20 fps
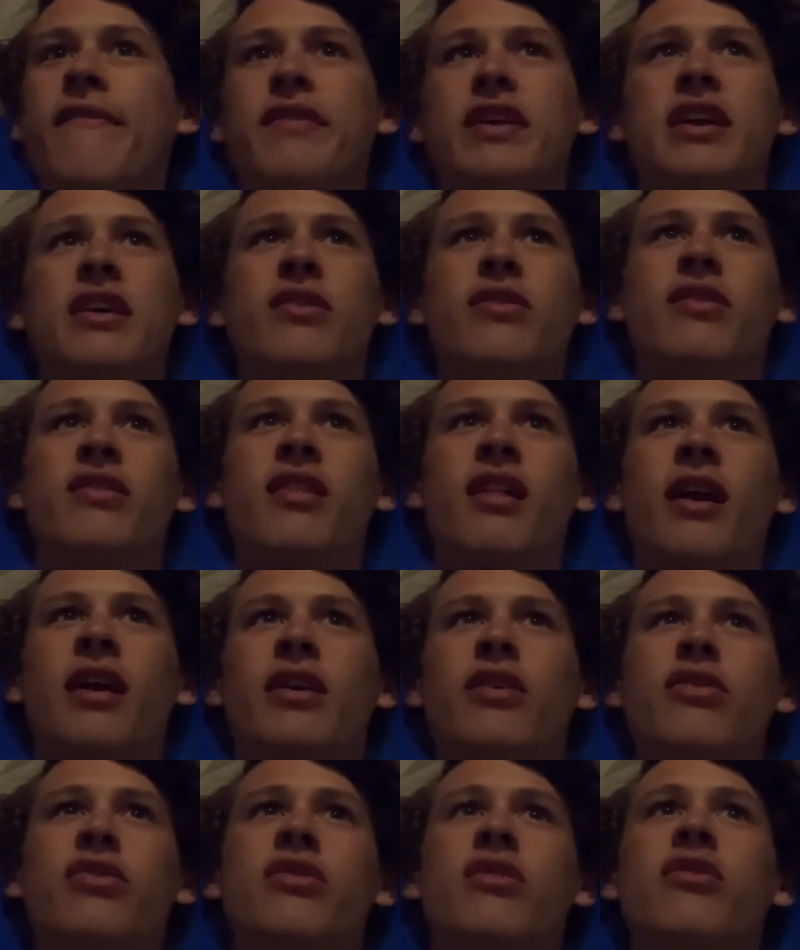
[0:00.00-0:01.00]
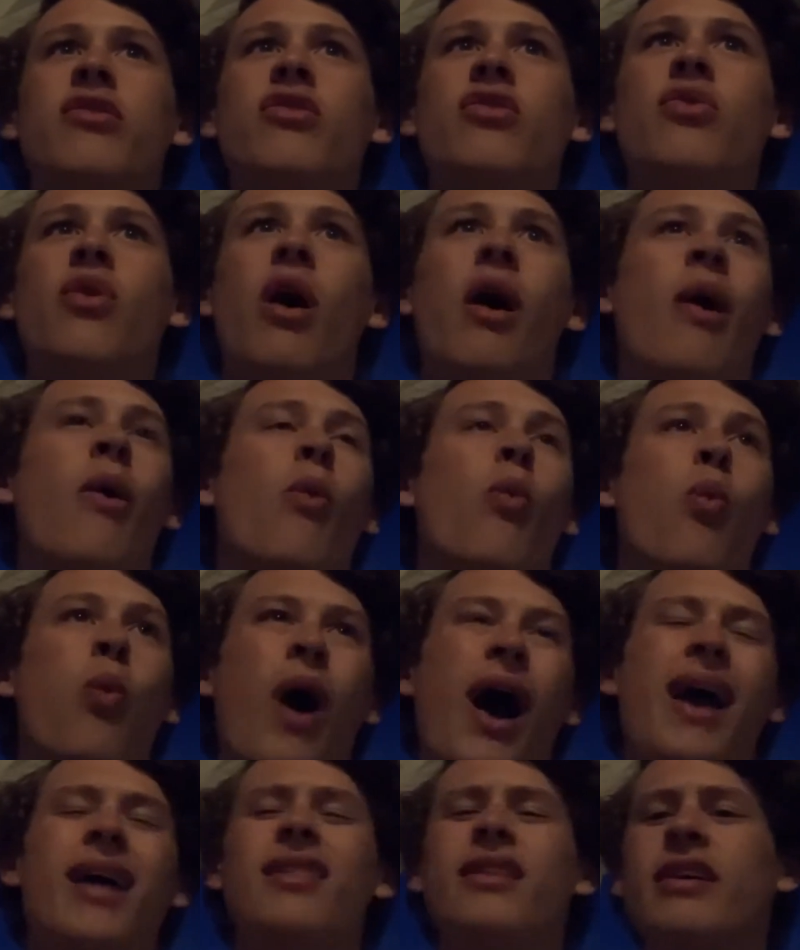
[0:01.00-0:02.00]
videos that I used to do a
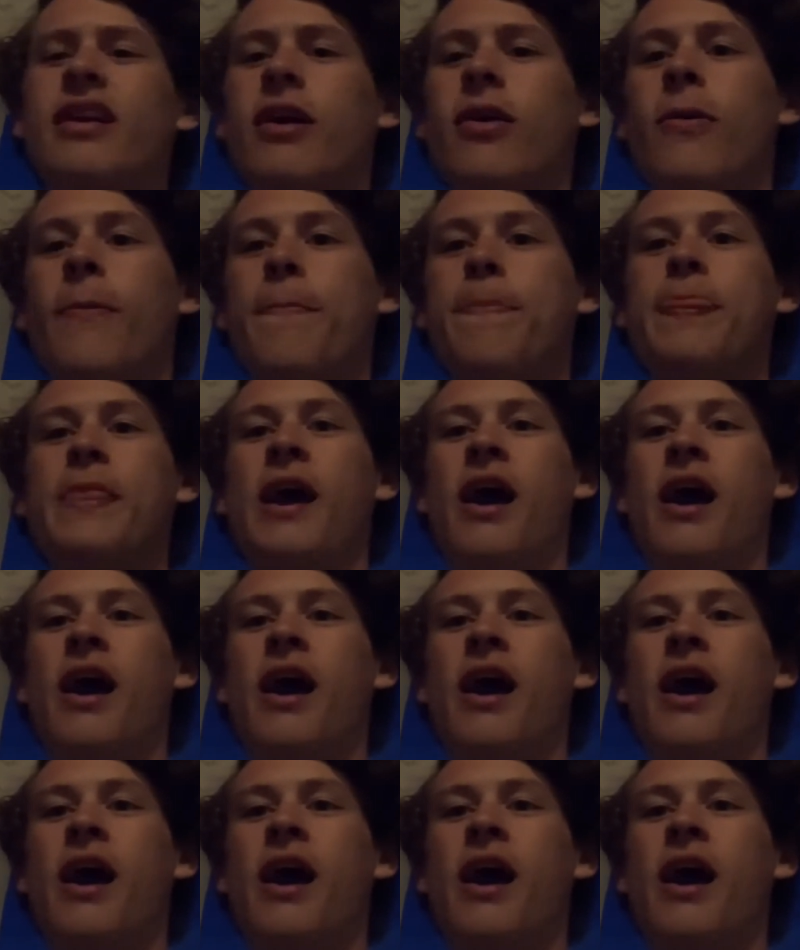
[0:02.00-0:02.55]
while ago.